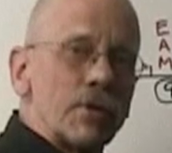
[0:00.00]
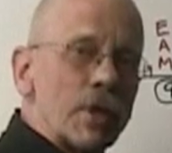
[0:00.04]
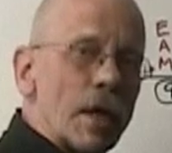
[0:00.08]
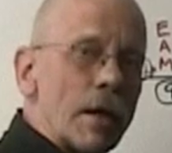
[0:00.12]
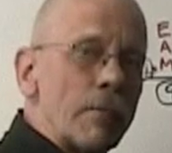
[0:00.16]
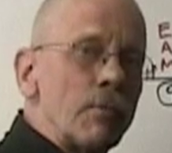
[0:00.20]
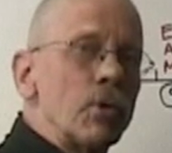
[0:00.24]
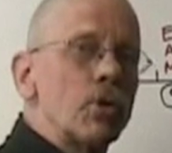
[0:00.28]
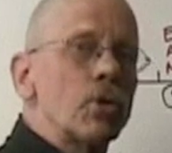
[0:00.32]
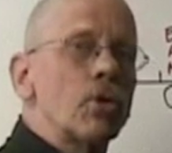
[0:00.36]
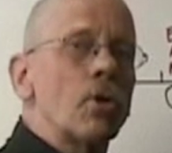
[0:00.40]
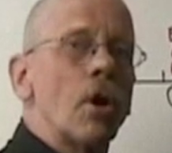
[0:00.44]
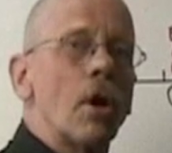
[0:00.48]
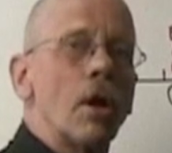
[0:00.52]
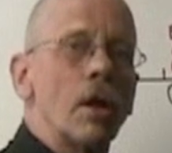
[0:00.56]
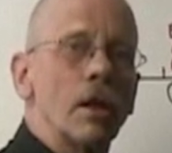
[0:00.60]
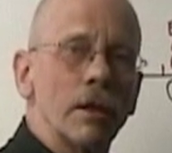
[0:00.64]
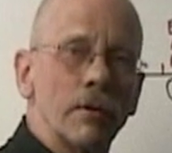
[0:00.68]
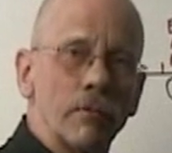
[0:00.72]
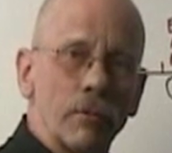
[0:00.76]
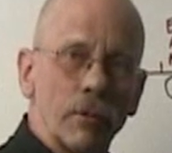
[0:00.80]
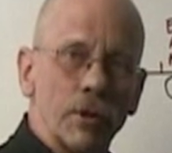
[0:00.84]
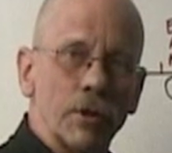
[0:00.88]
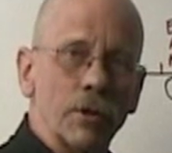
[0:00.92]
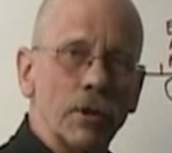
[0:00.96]
time you call
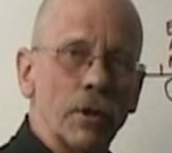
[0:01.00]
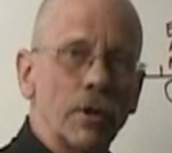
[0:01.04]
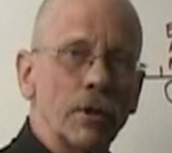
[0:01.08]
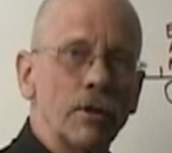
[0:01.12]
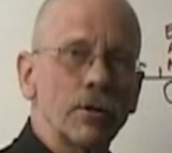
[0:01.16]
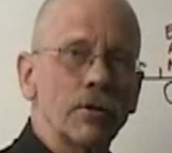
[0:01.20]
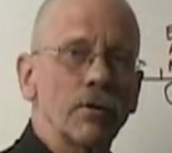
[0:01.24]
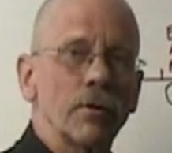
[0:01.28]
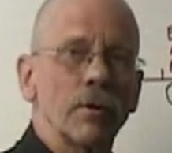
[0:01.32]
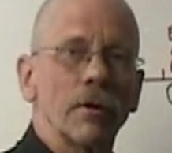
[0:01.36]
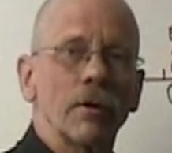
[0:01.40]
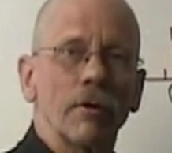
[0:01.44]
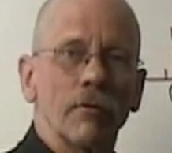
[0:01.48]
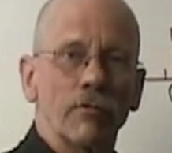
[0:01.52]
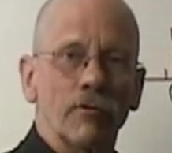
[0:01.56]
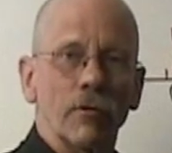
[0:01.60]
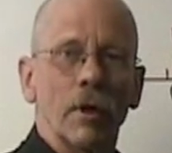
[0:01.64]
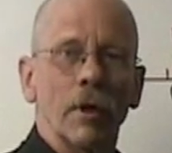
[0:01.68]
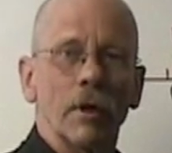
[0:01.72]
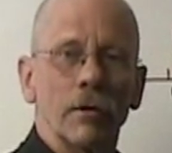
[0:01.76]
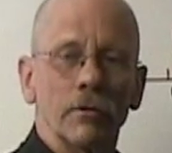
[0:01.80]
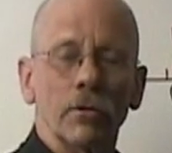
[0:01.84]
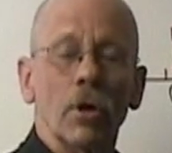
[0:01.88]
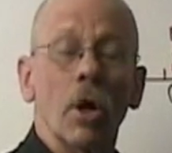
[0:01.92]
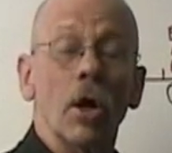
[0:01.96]
and return
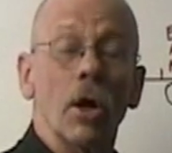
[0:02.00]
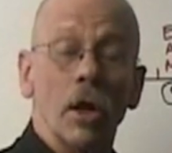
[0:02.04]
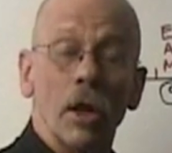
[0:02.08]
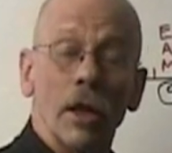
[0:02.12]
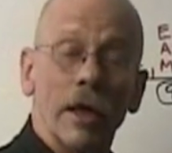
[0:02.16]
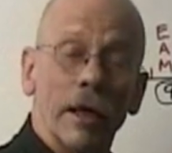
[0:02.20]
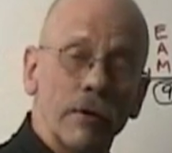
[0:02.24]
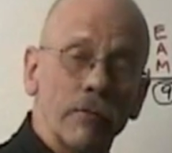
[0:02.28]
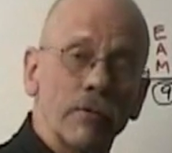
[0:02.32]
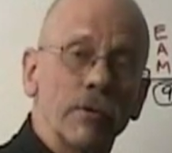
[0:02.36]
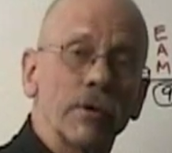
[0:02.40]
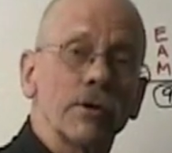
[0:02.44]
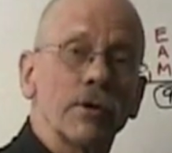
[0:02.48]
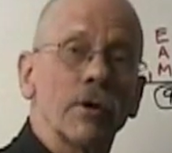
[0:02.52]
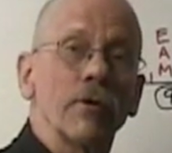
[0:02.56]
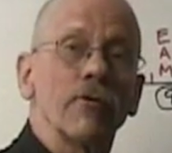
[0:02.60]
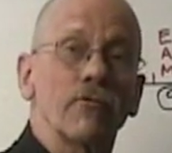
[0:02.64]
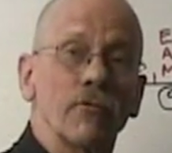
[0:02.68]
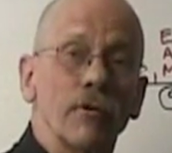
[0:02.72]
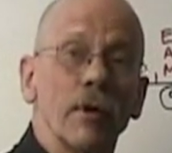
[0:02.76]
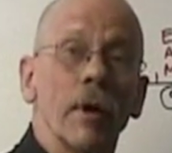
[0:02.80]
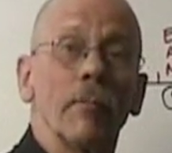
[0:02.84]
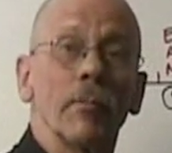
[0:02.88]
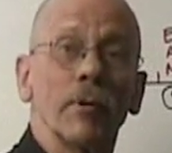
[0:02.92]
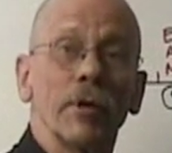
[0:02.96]

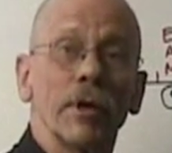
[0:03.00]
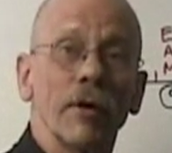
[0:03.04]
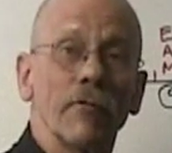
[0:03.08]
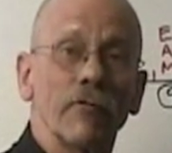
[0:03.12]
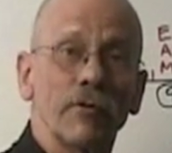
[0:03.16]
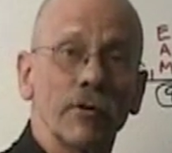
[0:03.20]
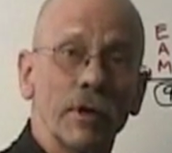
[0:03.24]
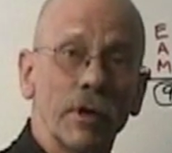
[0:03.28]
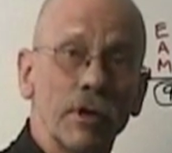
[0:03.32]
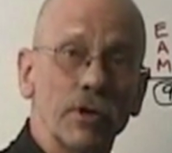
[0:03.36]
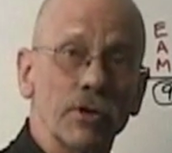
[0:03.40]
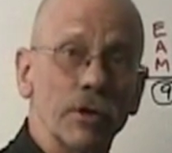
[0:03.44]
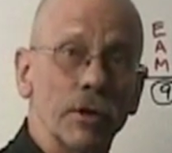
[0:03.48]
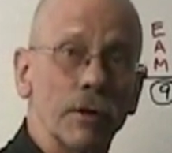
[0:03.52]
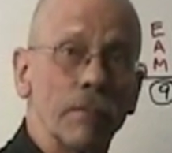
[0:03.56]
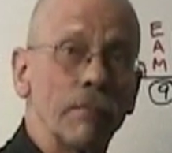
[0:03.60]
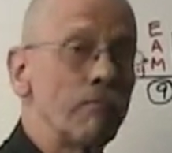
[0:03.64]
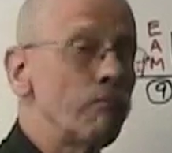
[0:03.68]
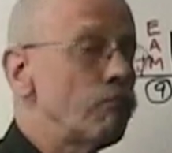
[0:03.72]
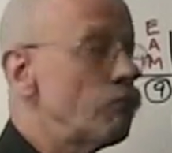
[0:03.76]
from a definition.